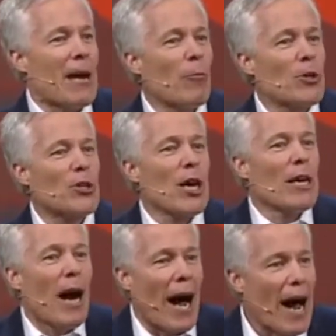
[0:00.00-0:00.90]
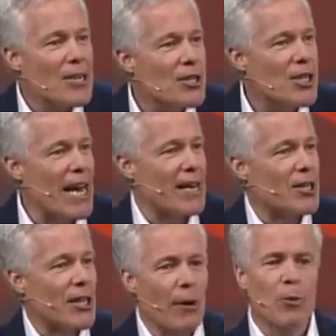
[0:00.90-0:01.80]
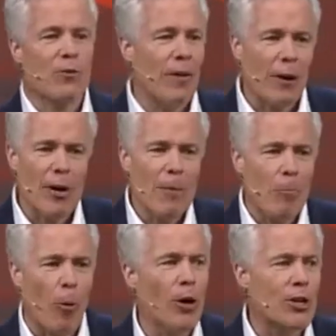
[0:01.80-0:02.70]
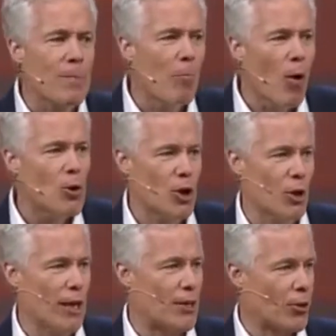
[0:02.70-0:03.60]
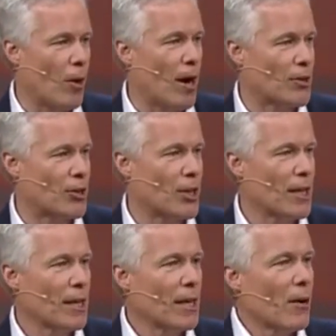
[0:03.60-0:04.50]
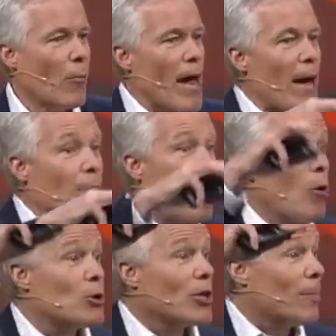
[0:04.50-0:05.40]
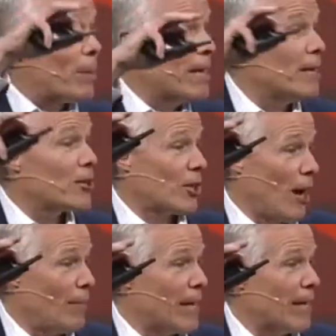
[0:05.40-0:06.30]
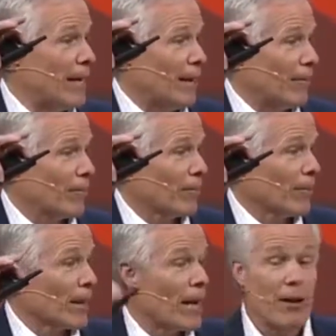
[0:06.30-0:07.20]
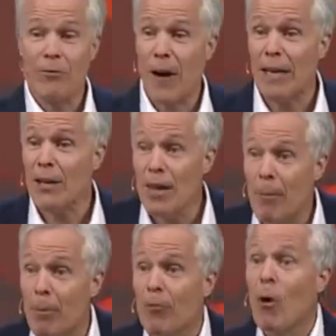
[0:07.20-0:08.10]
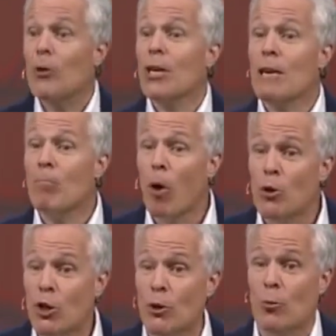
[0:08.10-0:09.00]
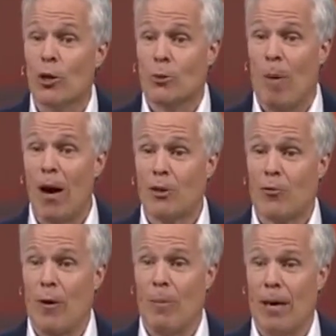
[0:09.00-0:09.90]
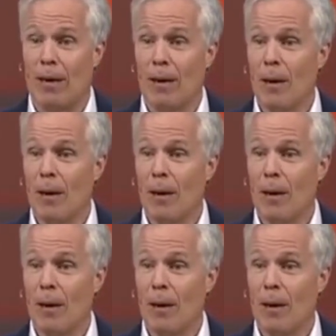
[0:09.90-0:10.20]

It was high stakes. It was very important emotionally to us. We had opposing opinions coming in. And finally, that provoked an emotional response from it.